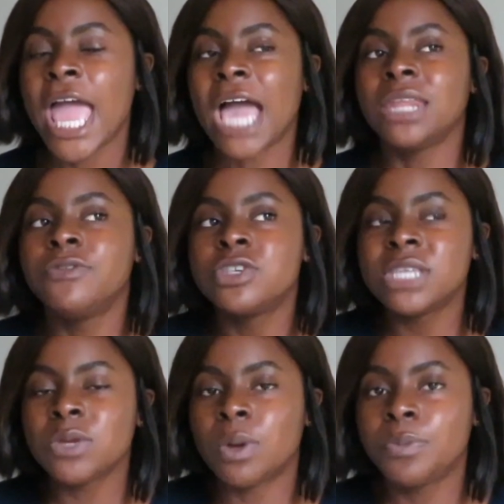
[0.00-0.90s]
And if you
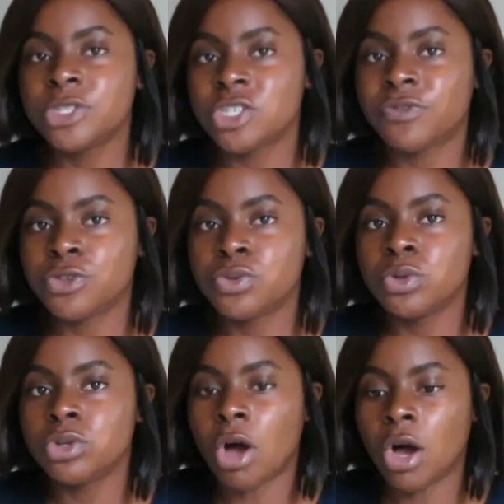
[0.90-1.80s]
stay in one position for too
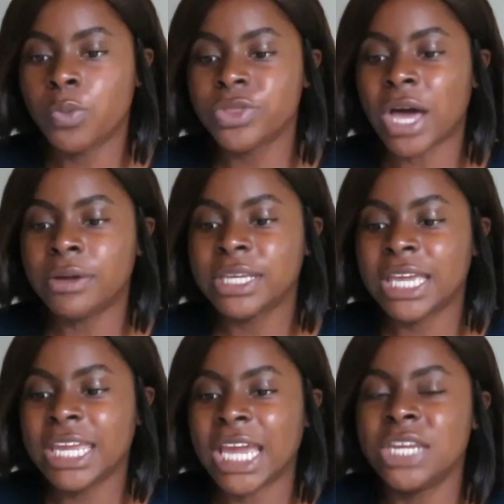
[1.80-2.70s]
long without
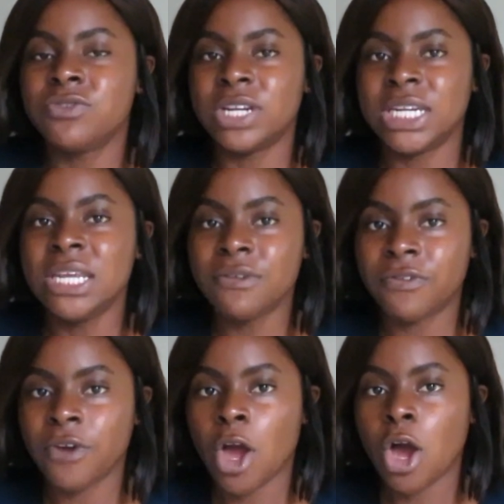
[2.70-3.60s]
getting any relief
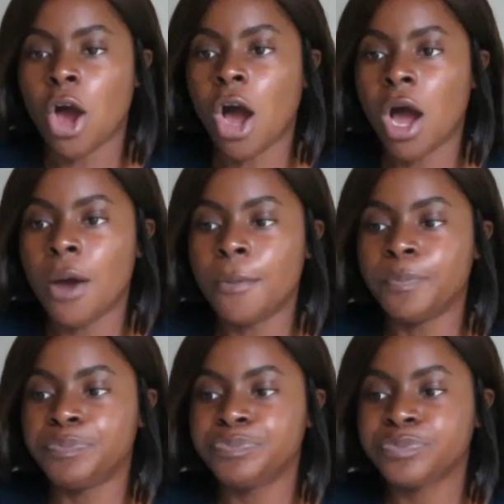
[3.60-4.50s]

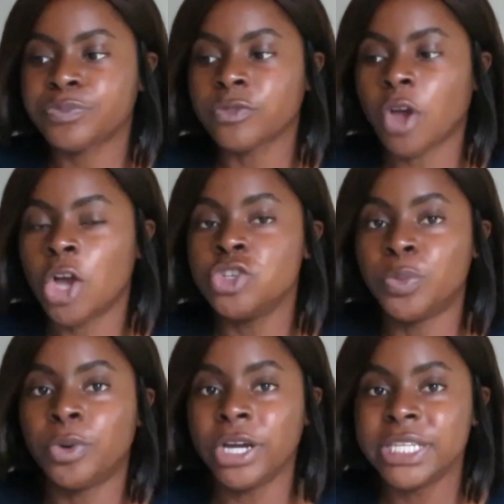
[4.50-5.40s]
on your
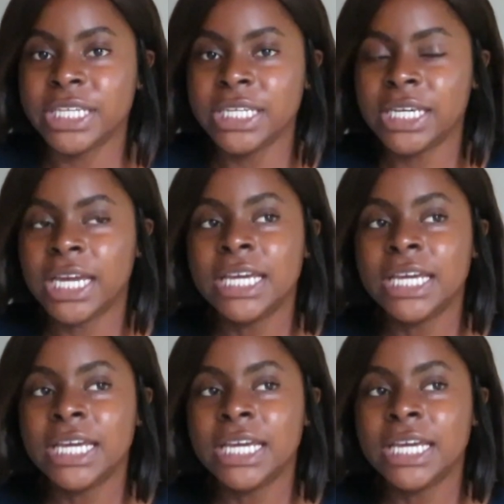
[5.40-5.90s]
body,